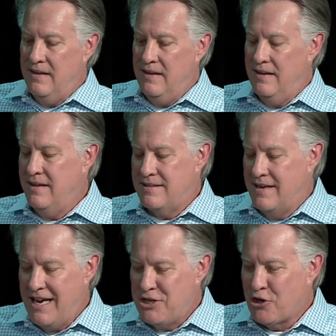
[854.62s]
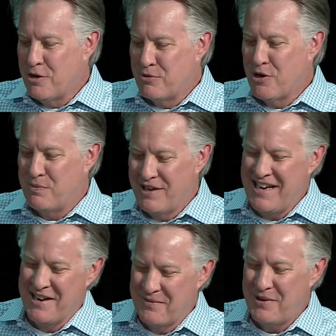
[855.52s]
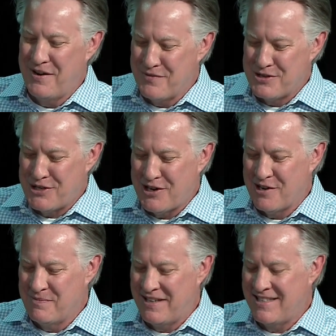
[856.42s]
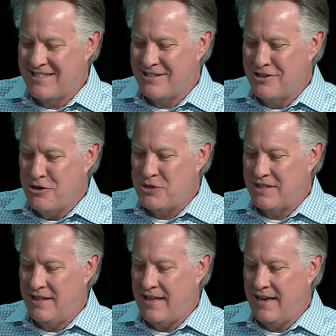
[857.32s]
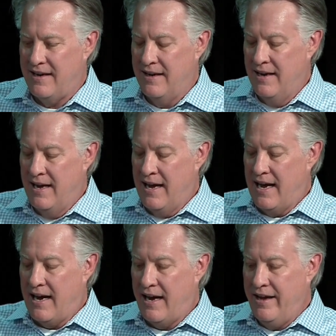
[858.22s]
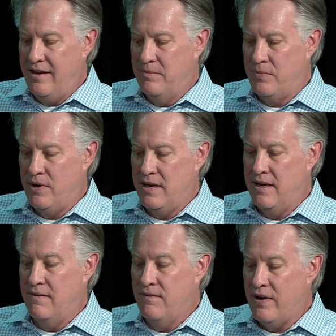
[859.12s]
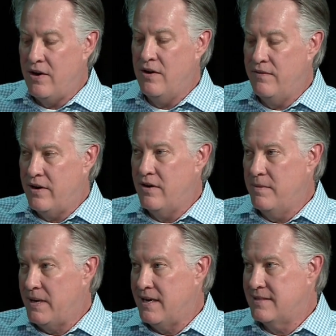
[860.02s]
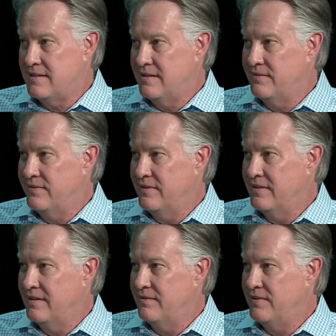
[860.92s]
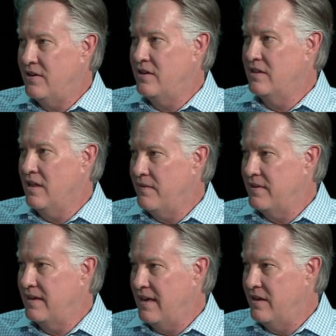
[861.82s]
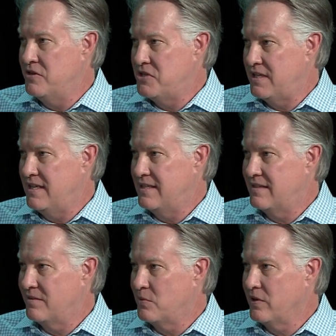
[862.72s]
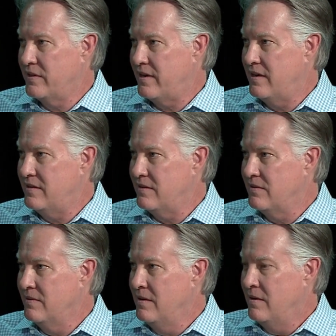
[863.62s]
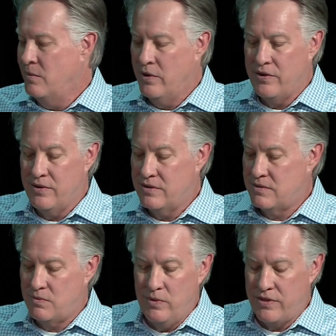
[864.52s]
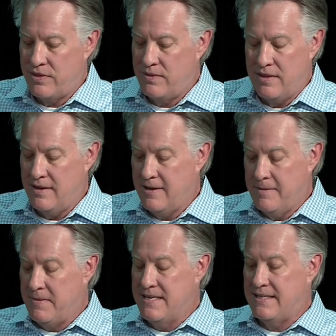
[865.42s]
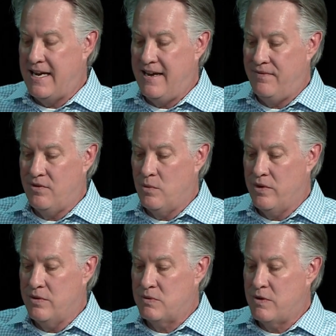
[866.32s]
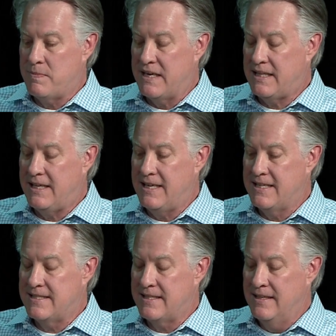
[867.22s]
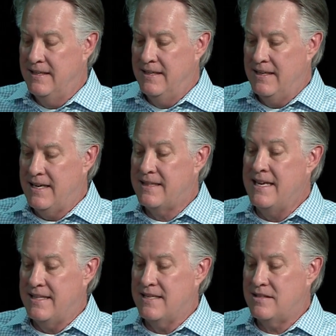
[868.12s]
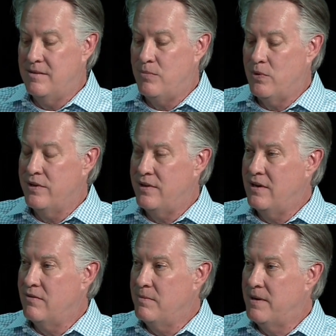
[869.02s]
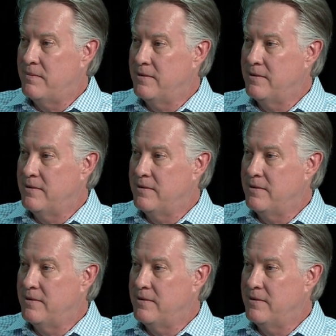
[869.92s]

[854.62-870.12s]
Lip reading: It's an HR appropriate kind of way for sure, but it's this notion that I am bringing very, very positive, very loving energy to the work that I do, whether it's with my staff or whether it's with my clients. I think that's an important thing to remember.